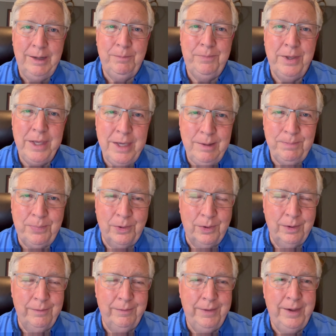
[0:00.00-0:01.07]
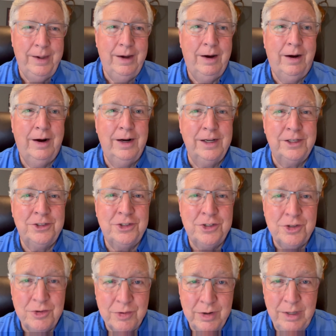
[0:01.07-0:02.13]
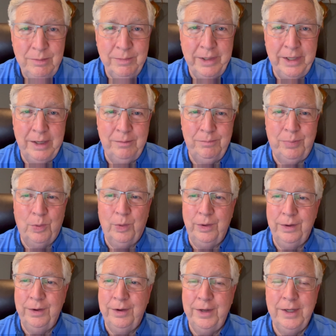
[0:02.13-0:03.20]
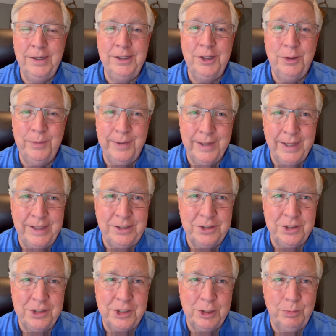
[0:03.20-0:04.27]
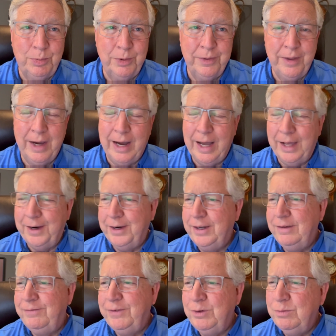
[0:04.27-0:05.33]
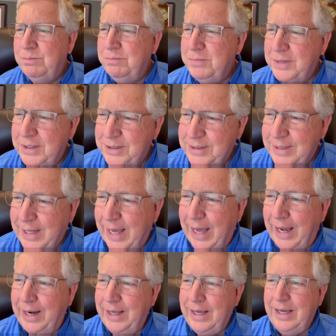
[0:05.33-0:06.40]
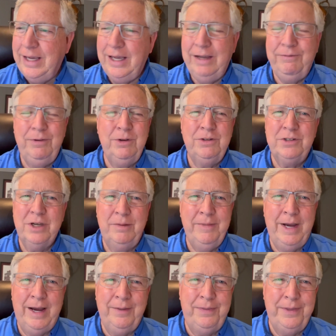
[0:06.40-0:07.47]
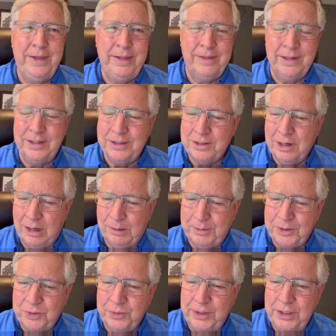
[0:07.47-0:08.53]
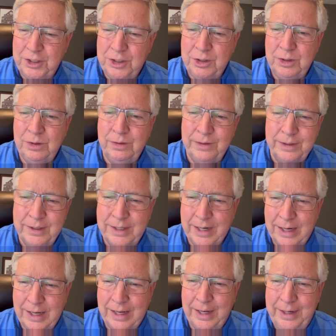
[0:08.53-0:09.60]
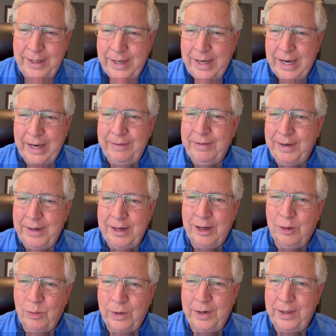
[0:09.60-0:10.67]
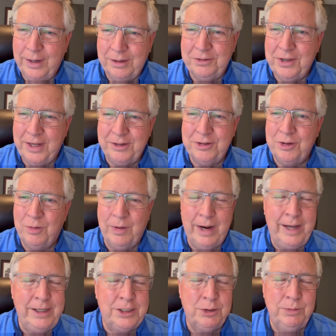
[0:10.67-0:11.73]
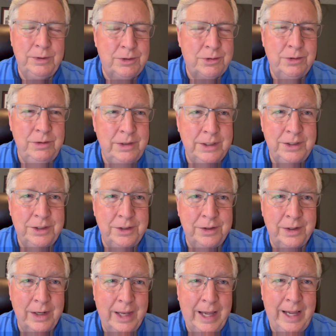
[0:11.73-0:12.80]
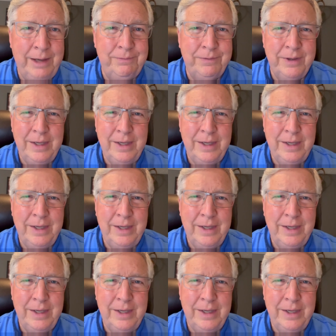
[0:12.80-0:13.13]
People are extremely important in your relationship with God. And if you miss that, if you somehow think that it's all between you and God and that no one else has the right to intrude into your life,